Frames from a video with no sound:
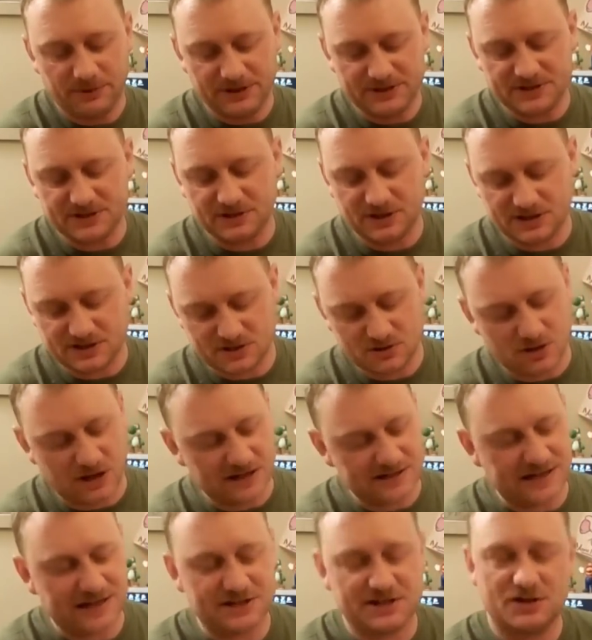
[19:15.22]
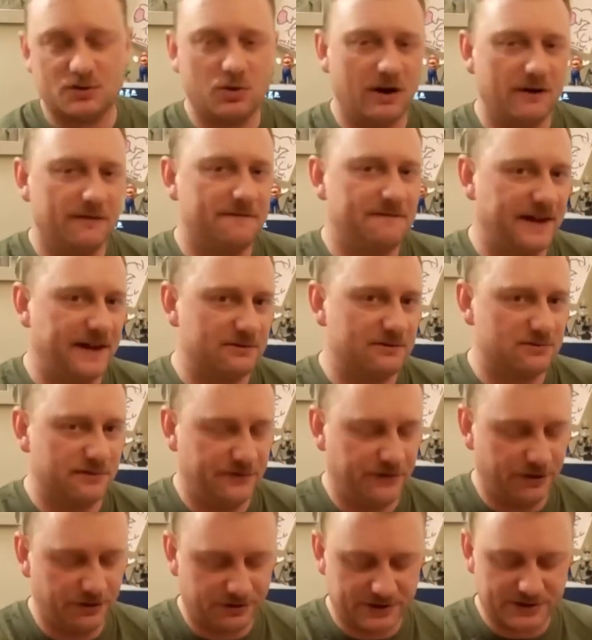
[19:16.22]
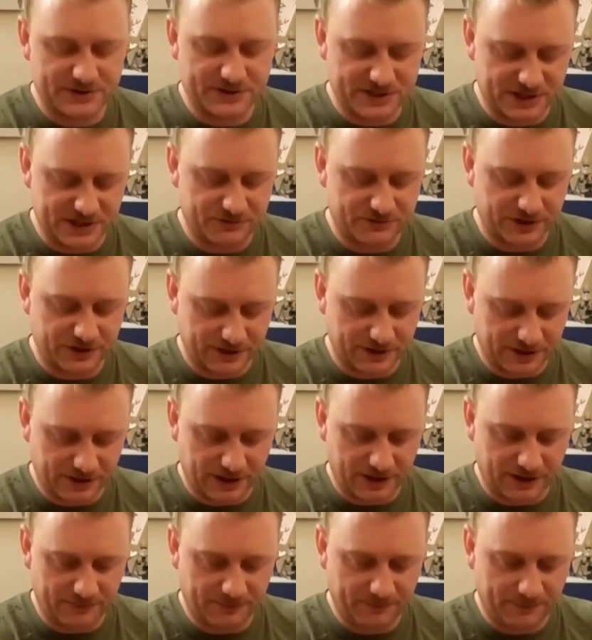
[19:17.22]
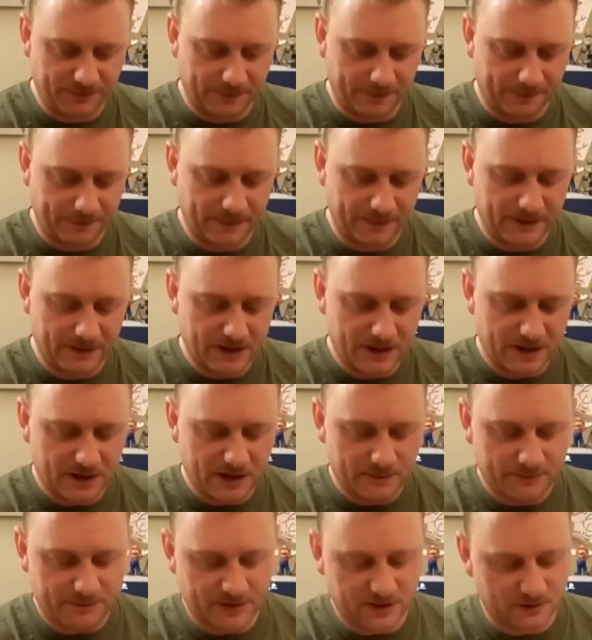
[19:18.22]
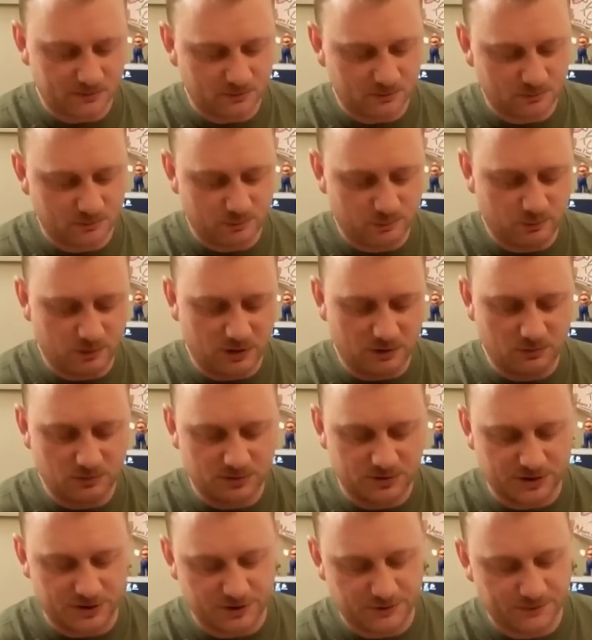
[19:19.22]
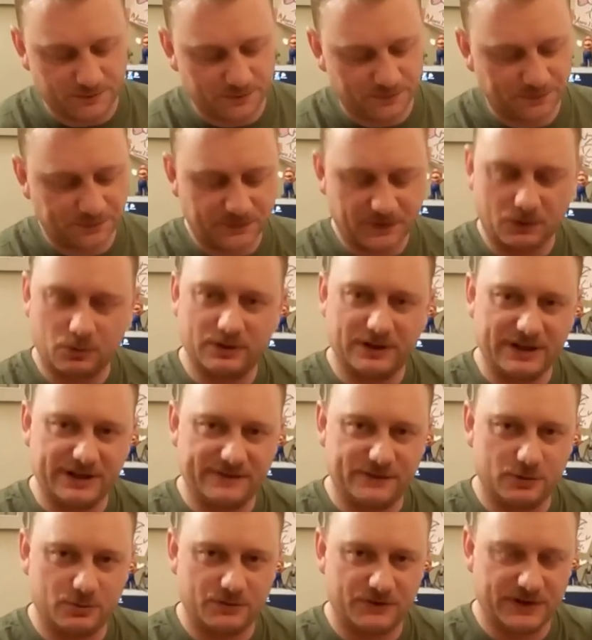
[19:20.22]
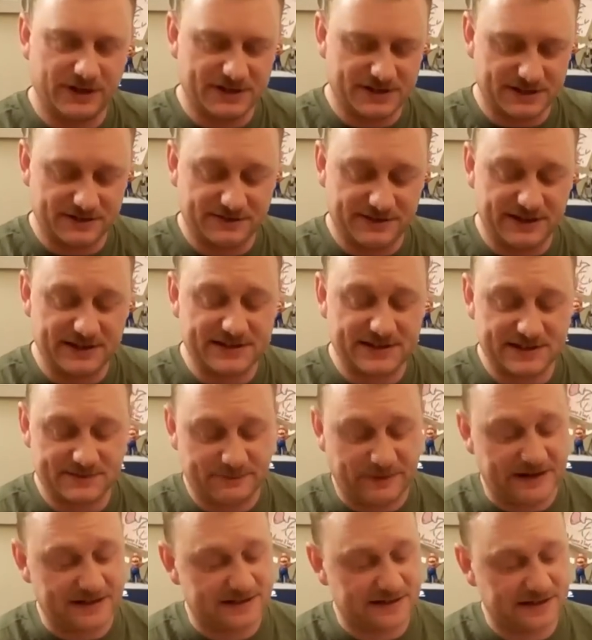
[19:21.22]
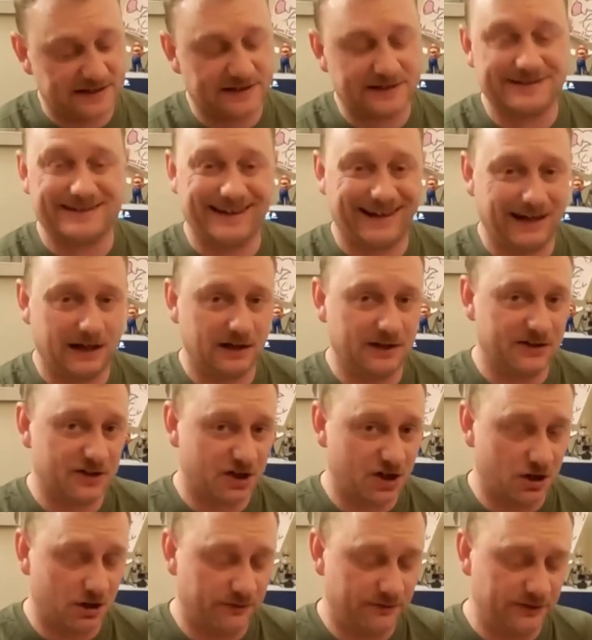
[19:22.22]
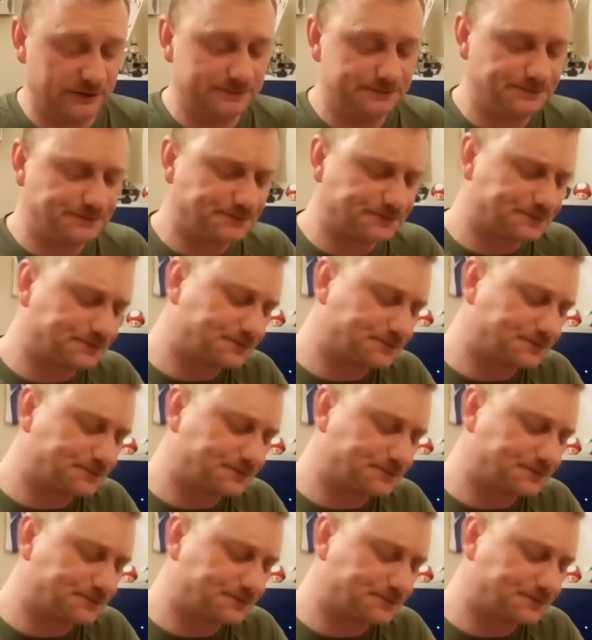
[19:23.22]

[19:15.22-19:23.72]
But it's actually quite a fair review considering. But what I will do, I'll leave you with this, and this is basically the nail in the coffin